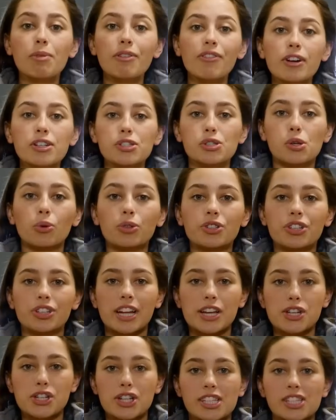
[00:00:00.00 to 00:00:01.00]
of our school
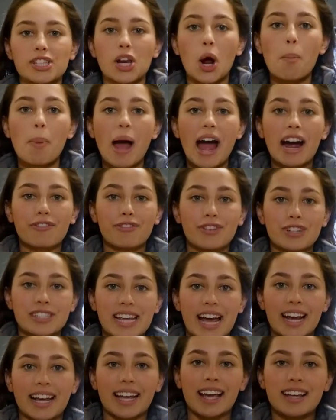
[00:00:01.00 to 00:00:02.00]
traditions go back for
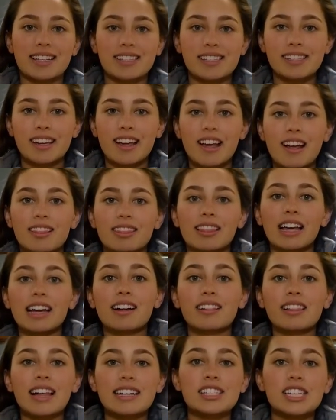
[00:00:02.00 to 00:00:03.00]
decades, like
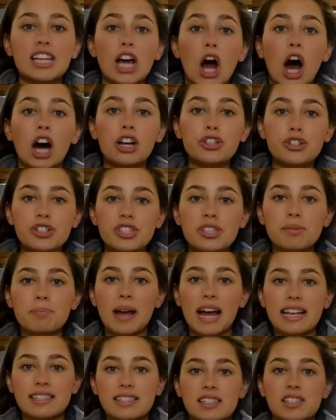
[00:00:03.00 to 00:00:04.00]
collecting hundreds of
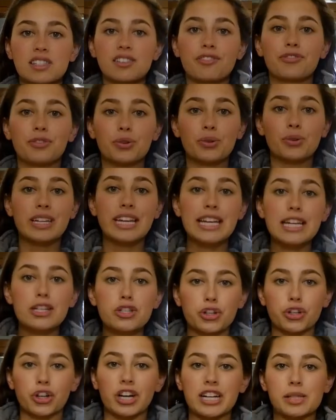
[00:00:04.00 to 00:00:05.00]
baskets of food
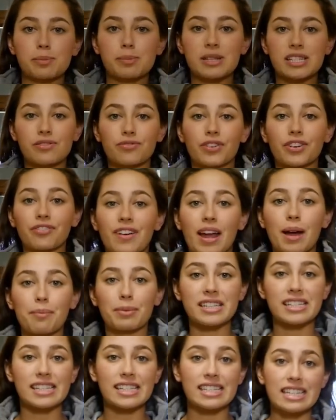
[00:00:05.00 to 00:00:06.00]
each Christmas for
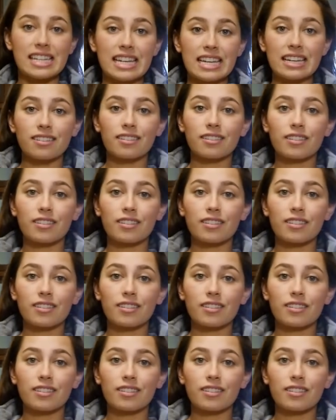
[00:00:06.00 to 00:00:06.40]
families in need.